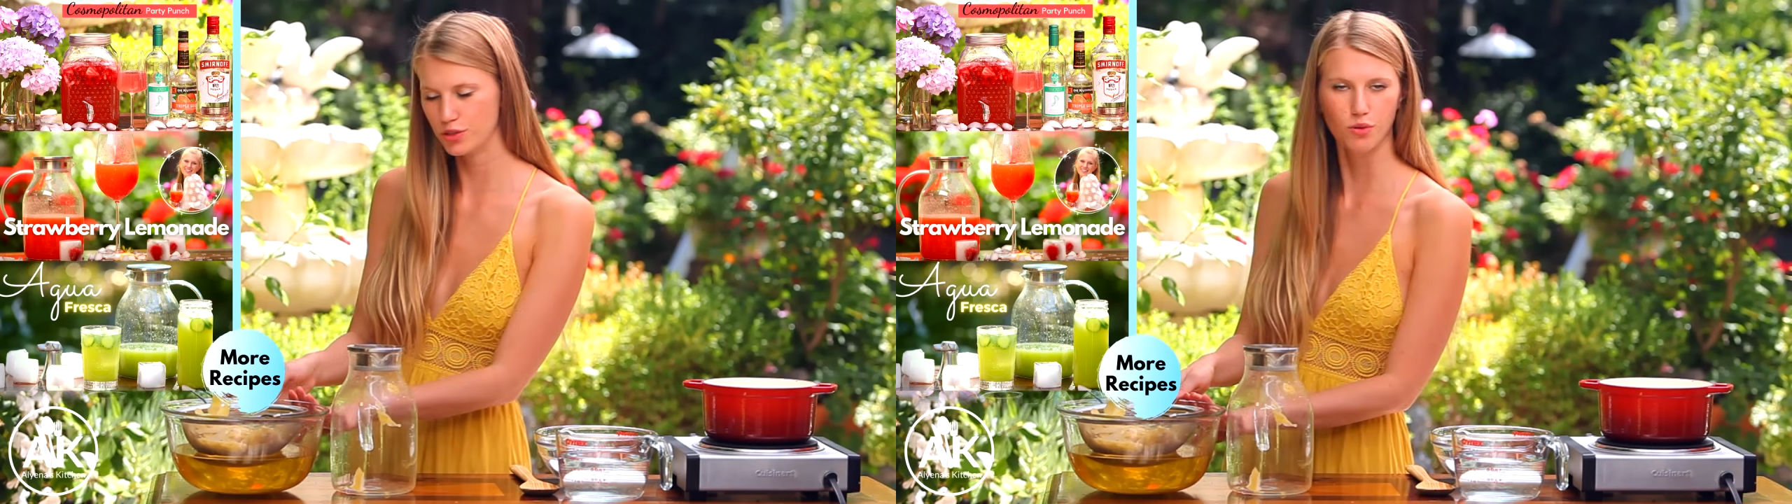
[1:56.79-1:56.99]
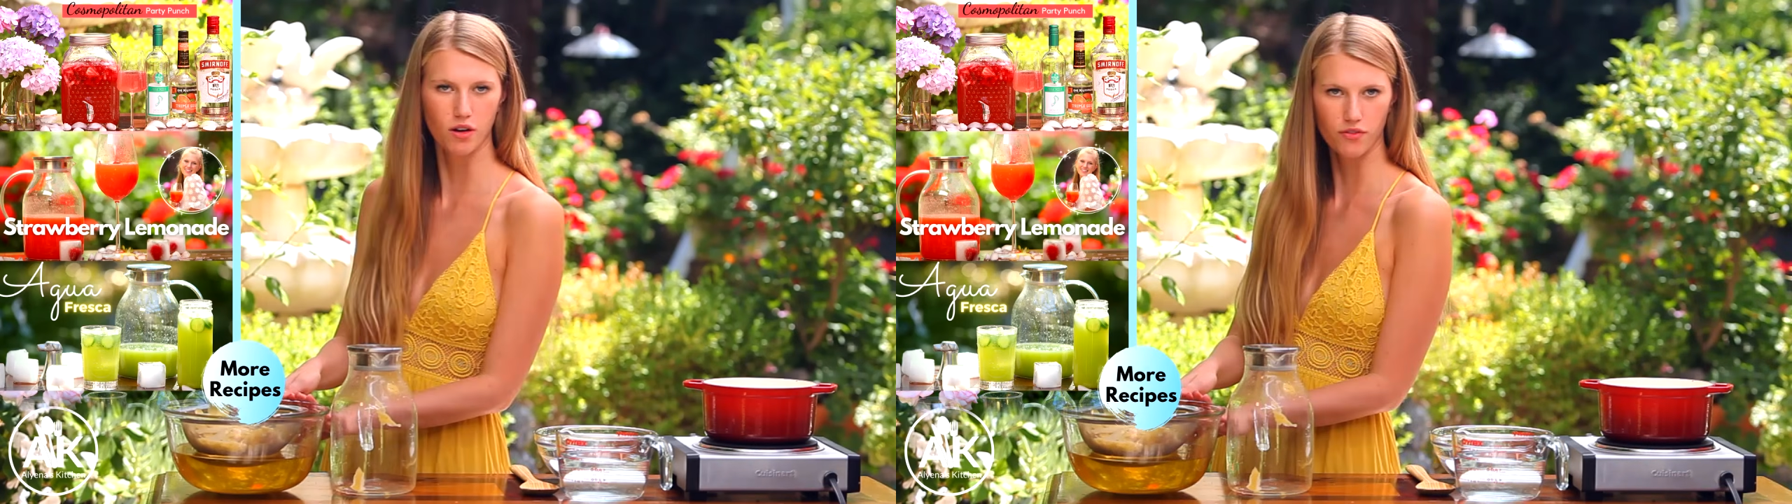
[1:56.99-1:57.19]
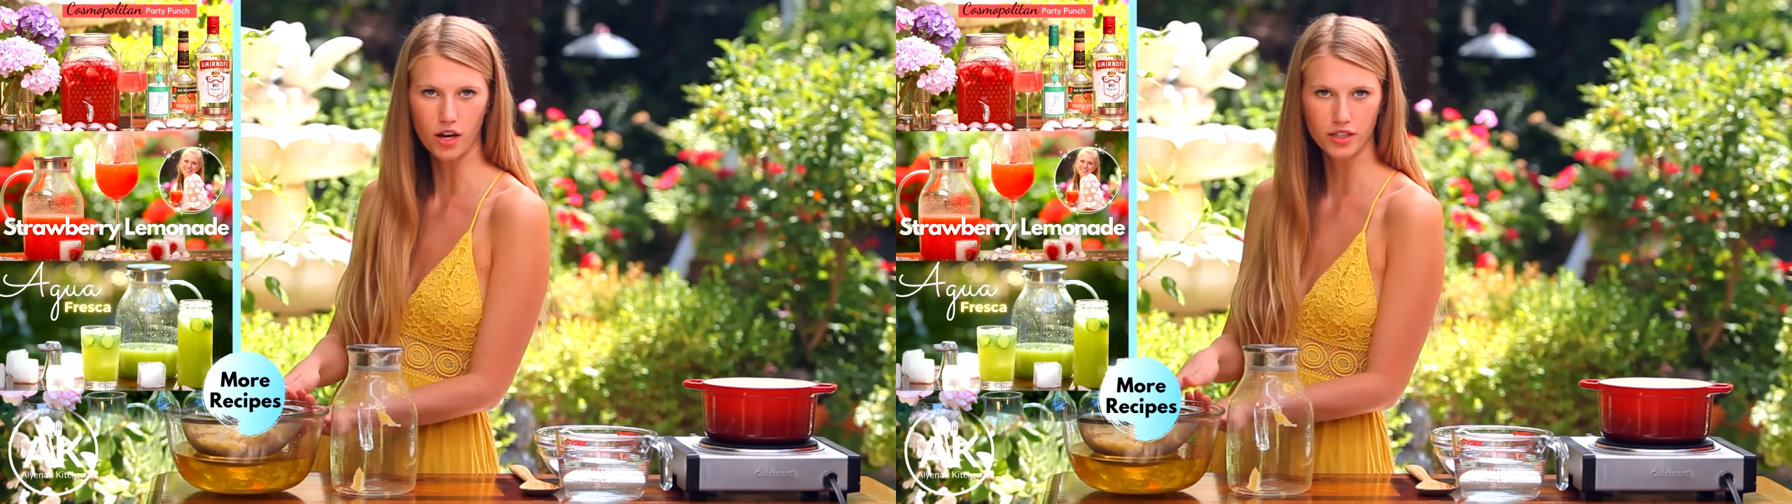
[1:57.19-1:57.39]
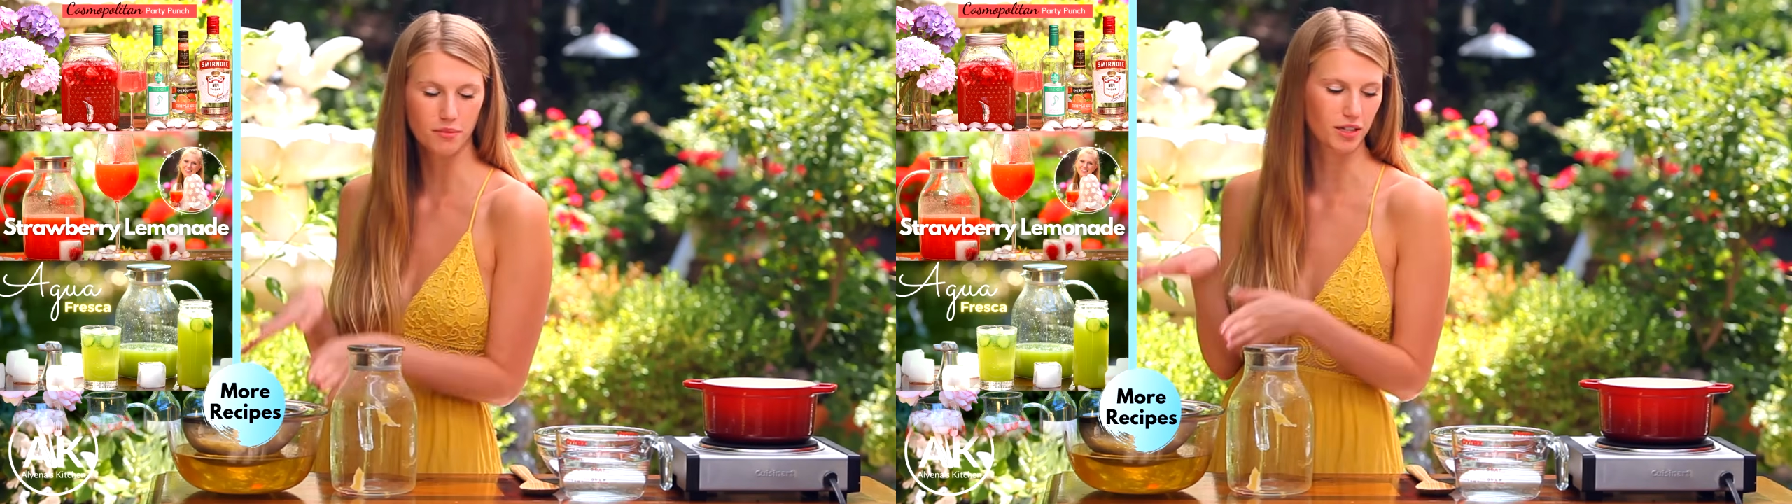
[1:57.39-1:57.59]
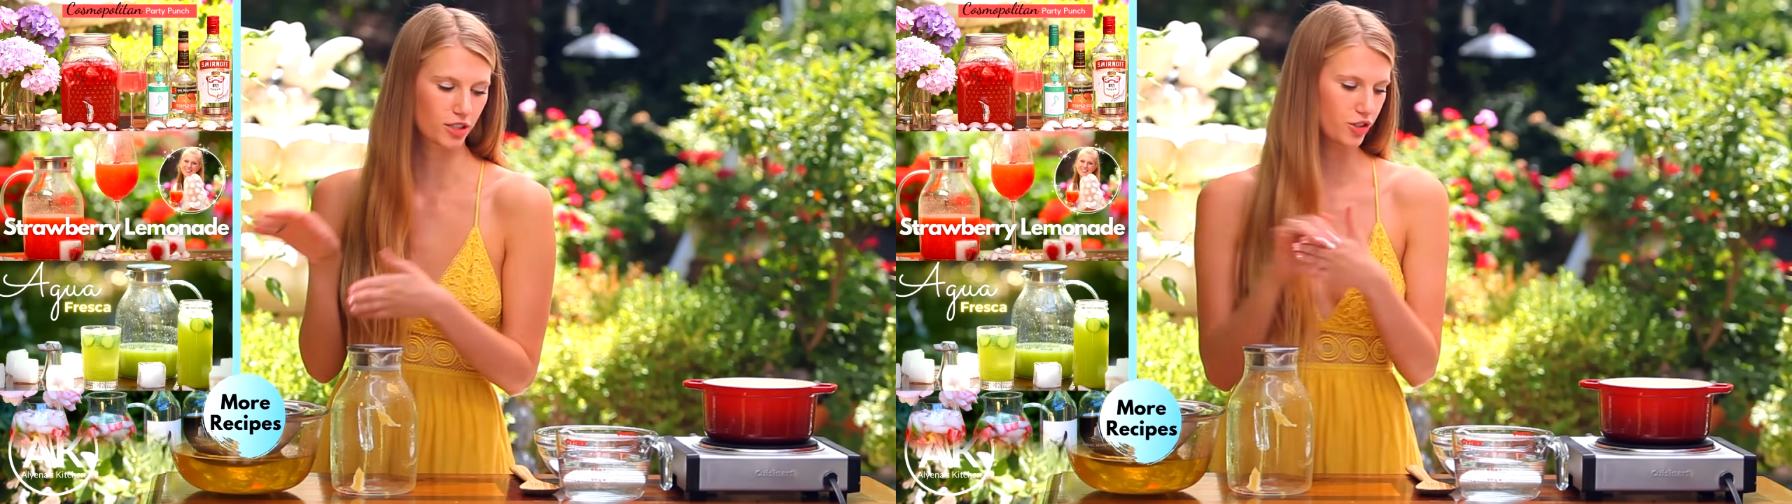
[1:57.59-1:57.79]
to our vodka
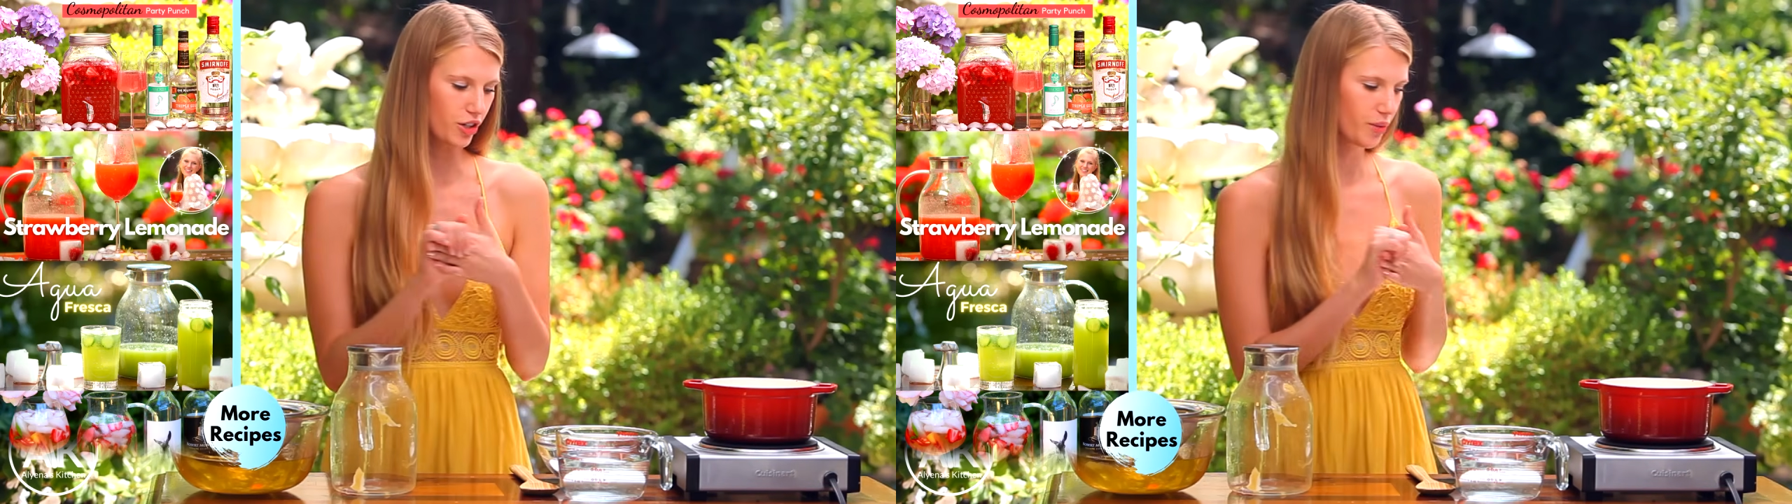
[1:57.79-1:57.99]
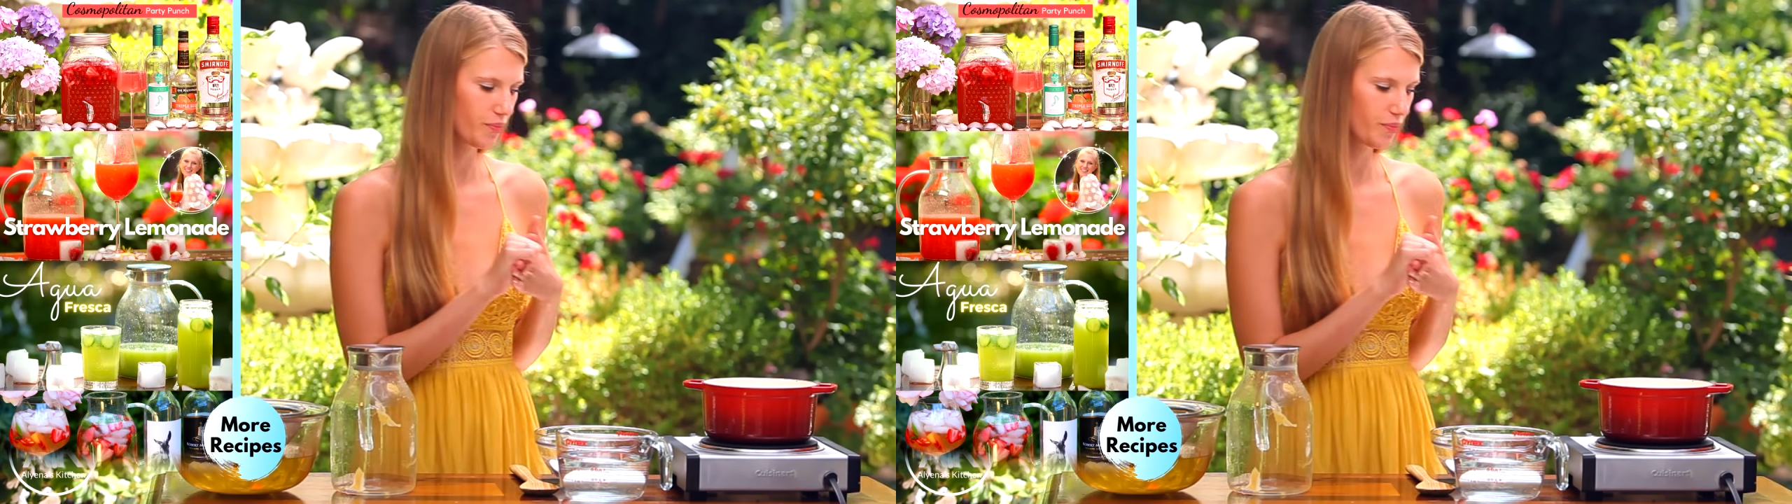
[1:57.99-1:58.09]
mixture.